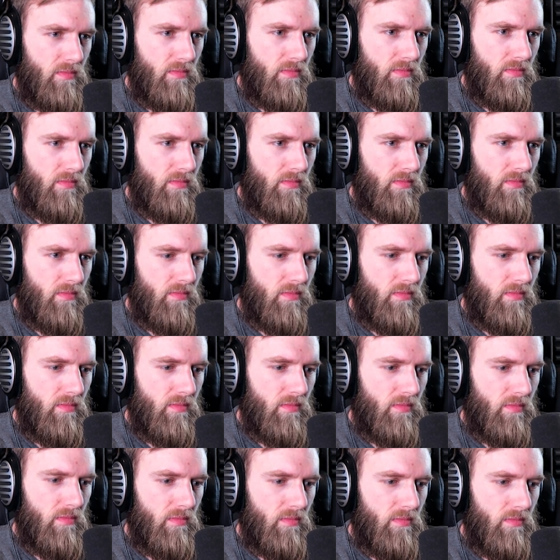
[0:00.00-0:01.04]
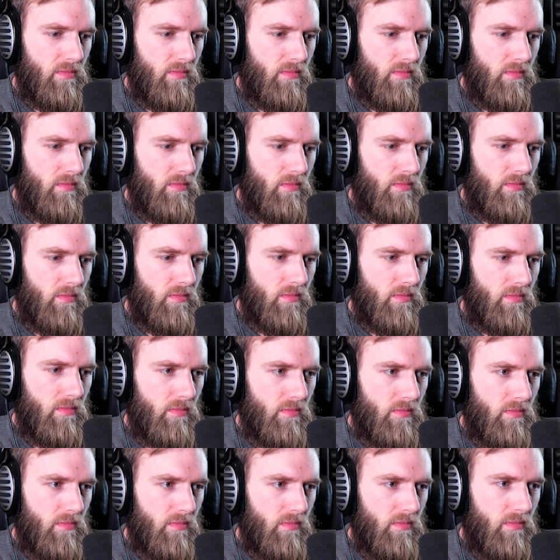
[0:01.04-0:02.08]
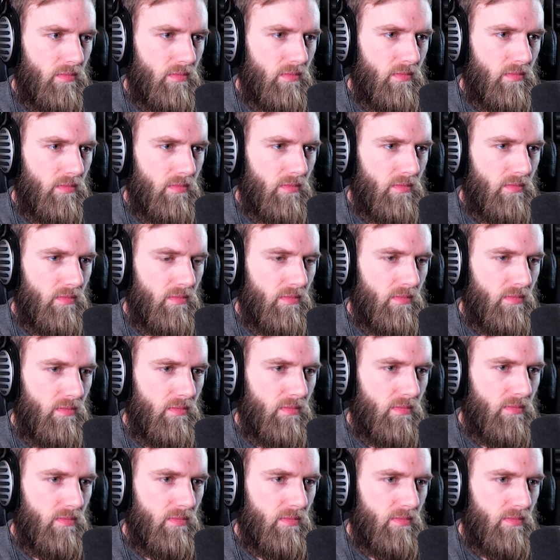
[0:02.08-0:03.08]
Nothing is said.